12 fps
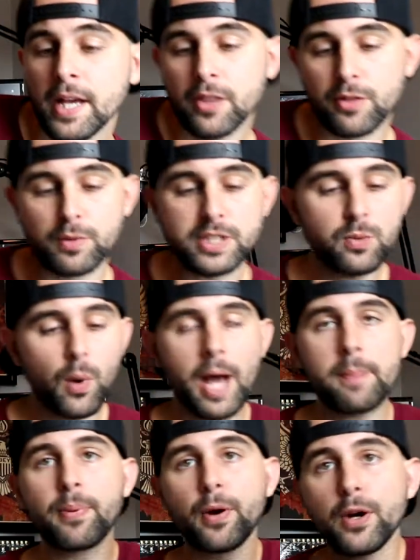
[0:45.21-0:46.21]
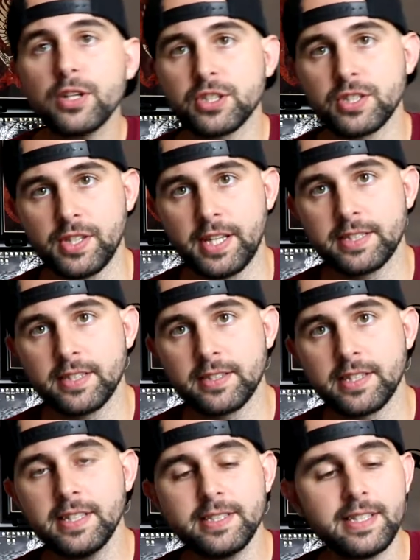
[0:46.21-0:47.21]
the reason why I purchased this
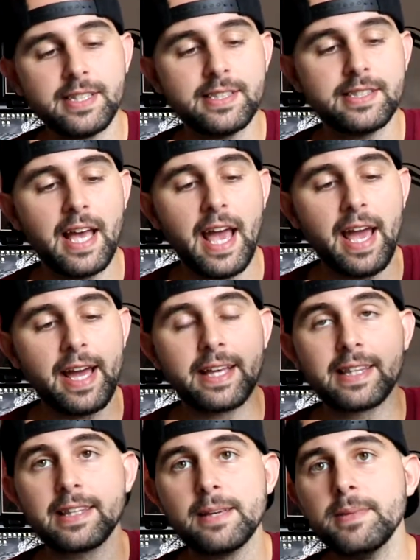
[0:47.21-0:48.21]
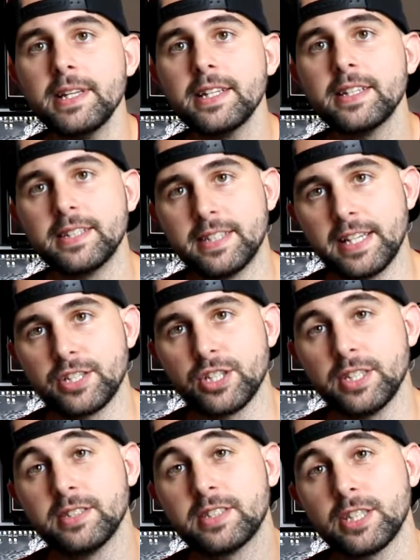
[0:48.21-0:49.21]
is a limited
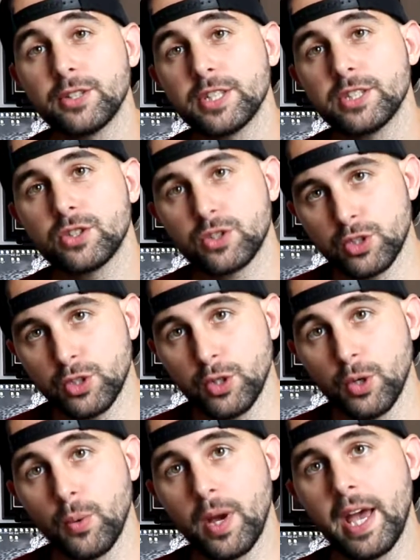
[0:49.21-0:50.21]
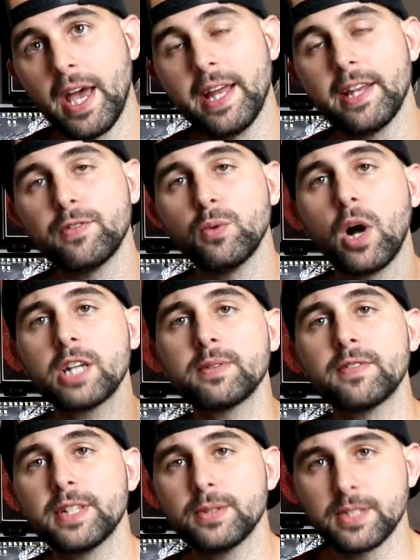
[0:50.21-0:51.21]
edition Series 2, and if you watch my
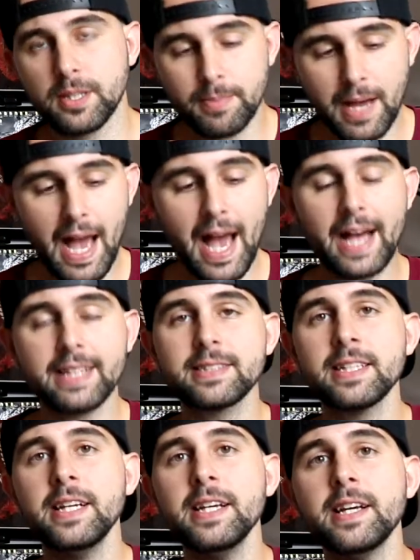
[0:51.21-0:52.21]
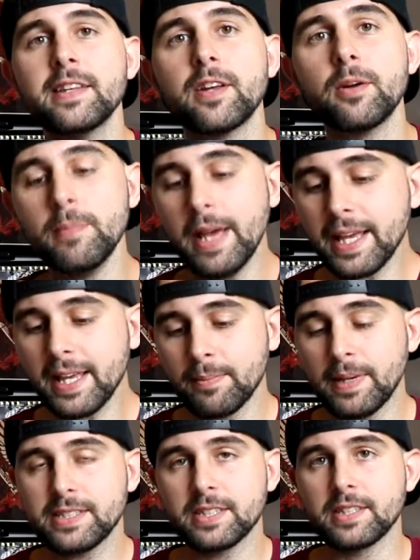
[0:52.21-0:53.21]
videos in the past, they're making
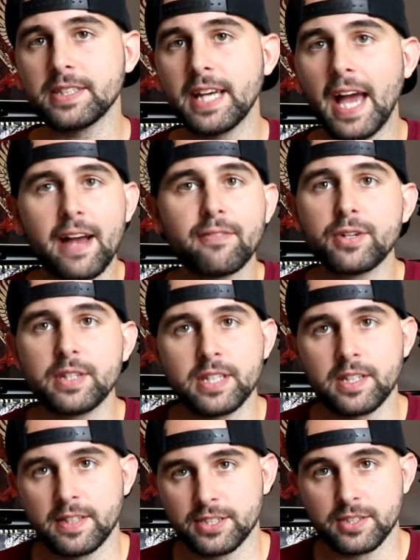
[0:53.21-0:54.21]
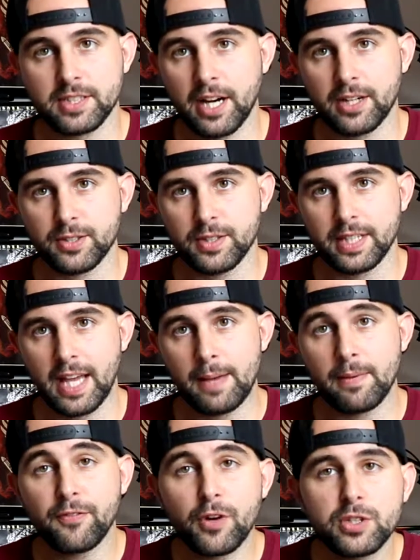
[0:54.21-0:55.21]
basically every League of Legends character in the
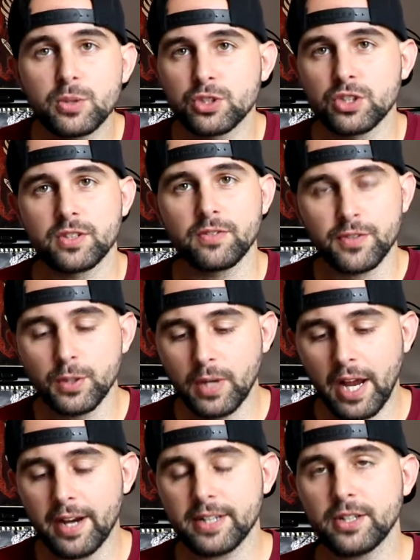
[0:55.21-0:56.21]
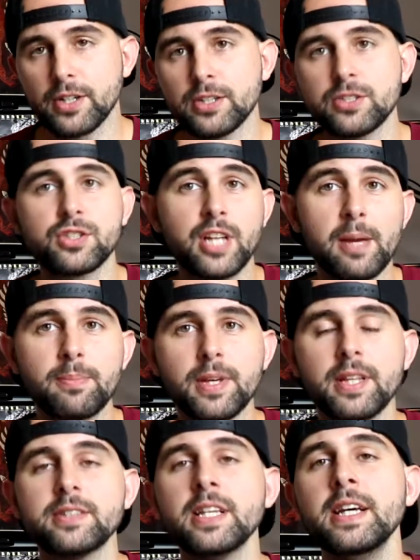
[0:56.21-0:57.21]
game. At first there was just a few characters,
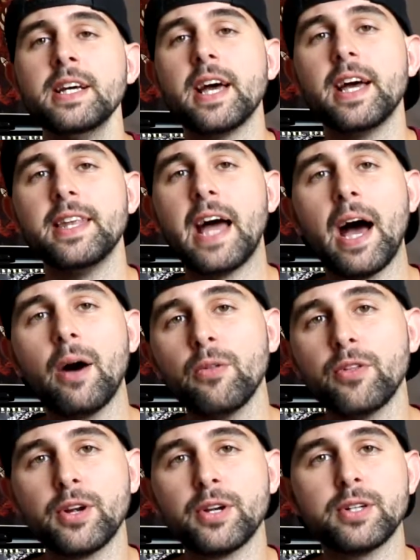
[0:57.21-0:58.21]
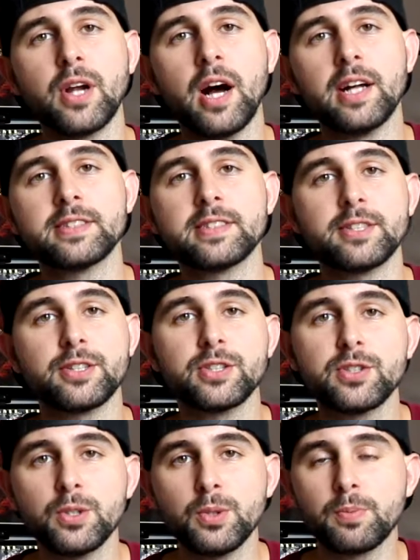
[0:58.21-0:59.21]
champions, and now they're on to Series
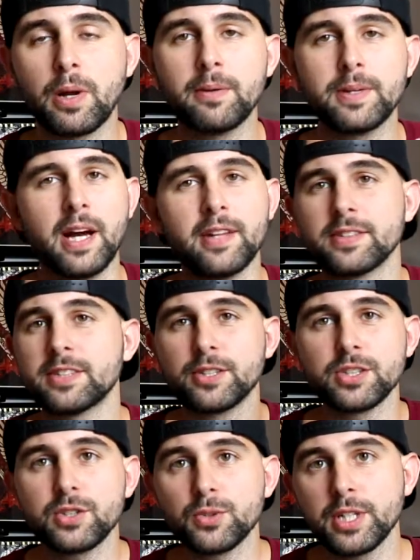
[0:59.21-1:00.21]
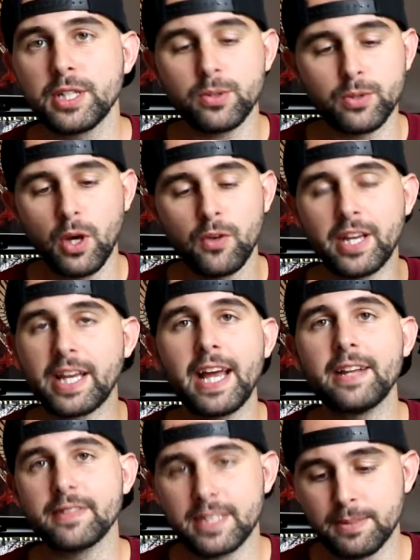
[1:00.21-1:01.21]
2, probably on to Series 3, who knows, I
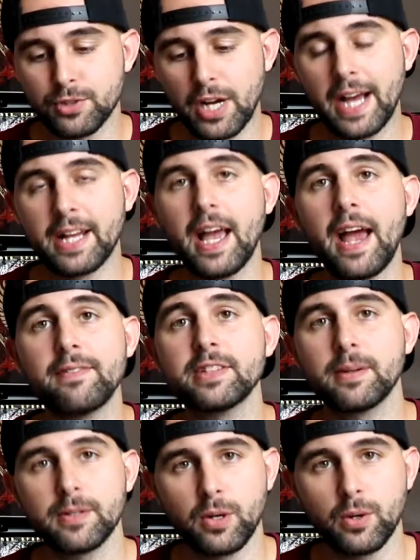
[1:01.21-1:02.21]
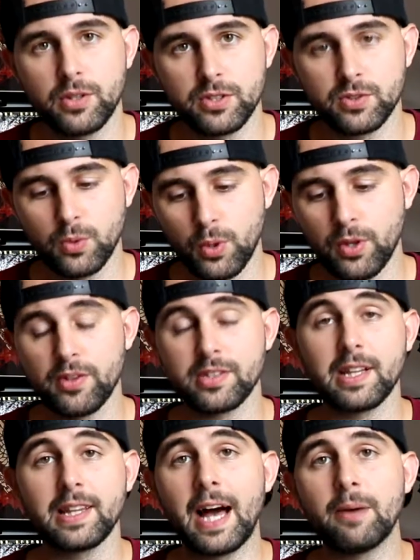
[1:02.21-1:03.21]
can't even keep track. Every time I go to the store, there's
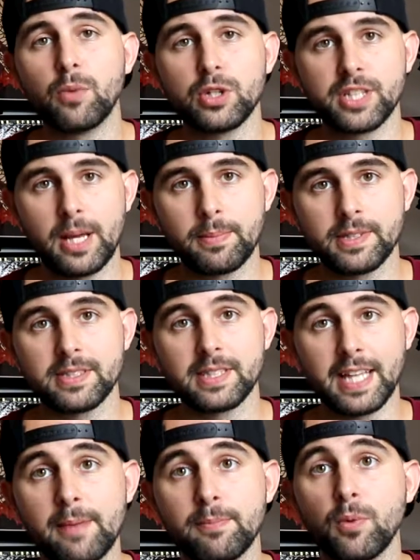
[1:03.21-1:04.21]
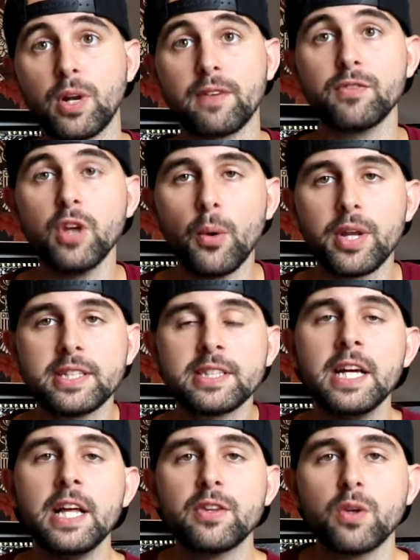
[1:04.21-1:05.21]
a lot more champions in the But what I've noticed,
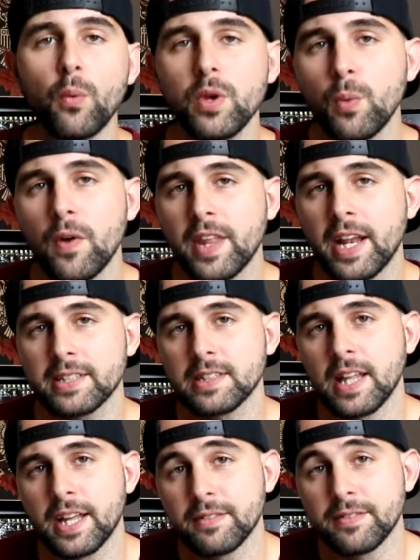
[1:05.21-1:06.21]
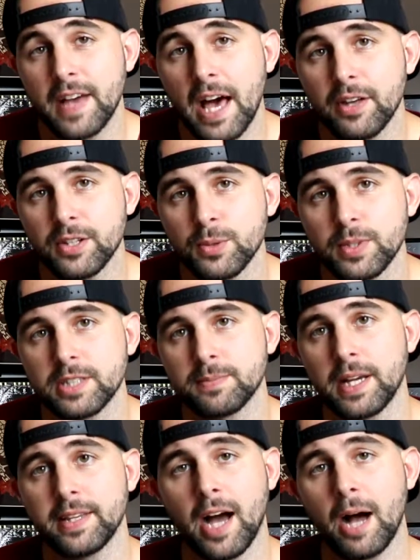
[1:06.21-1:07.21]
the only one that has a lot of value is
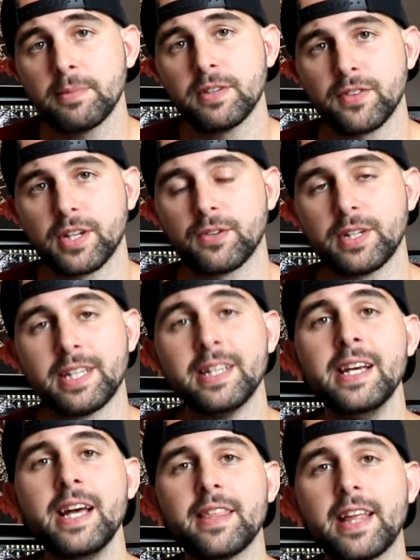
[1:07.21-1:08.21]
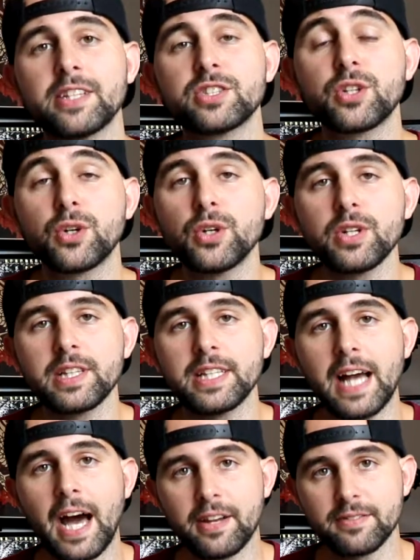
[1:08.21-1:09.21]
my Nami figurine that is
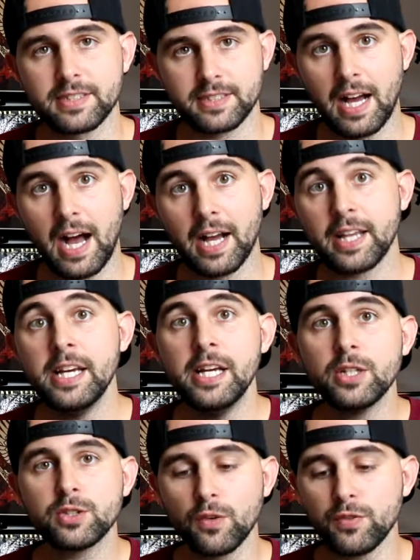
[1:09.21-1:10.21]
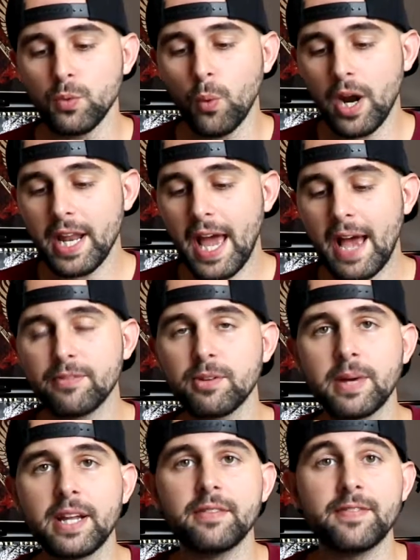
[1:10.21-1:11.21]
currently out of stock. So if you want to have
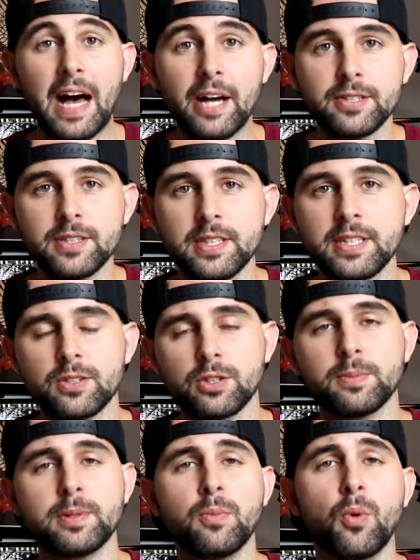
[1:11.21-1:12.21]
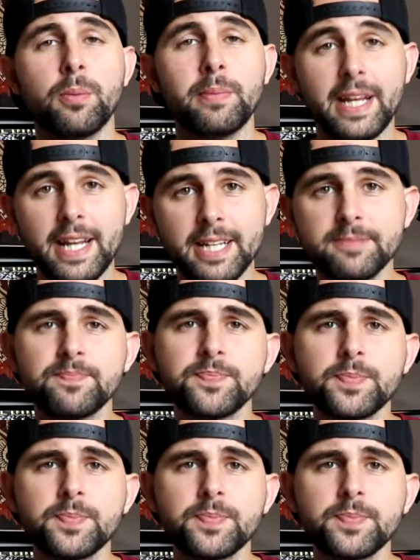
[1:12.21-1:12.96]
some kind of value to these or a little bit more meaning,